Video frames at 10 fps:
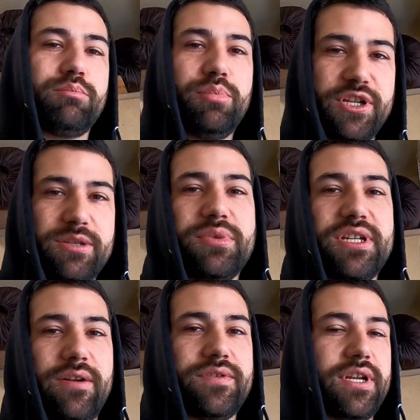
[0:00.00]
put some
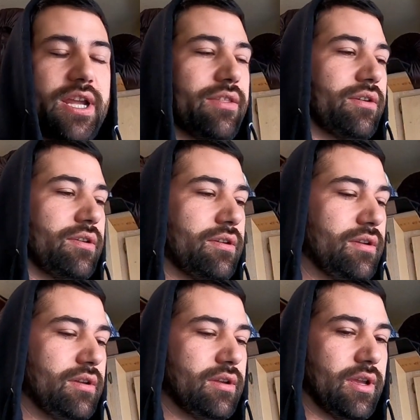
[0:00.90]
stuff together
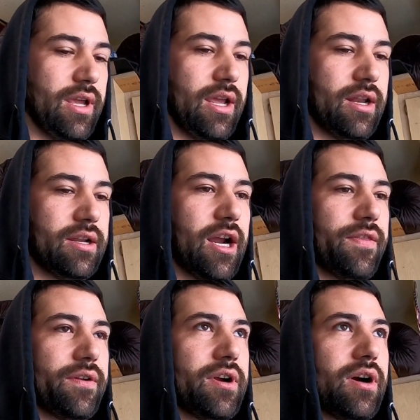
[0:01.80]
and
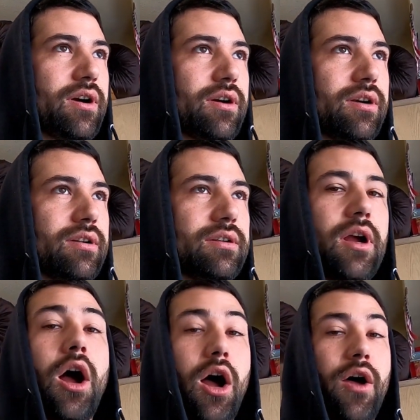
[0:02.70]
got the car
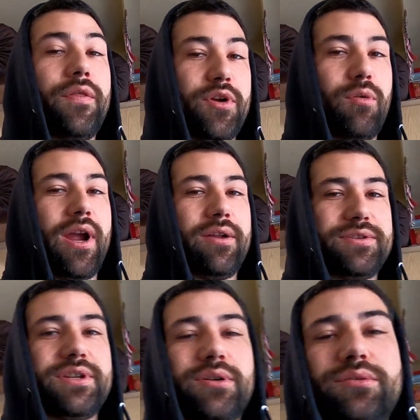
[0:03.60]
on the
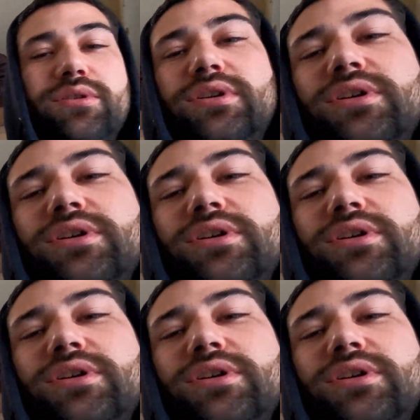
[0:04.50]
ground. So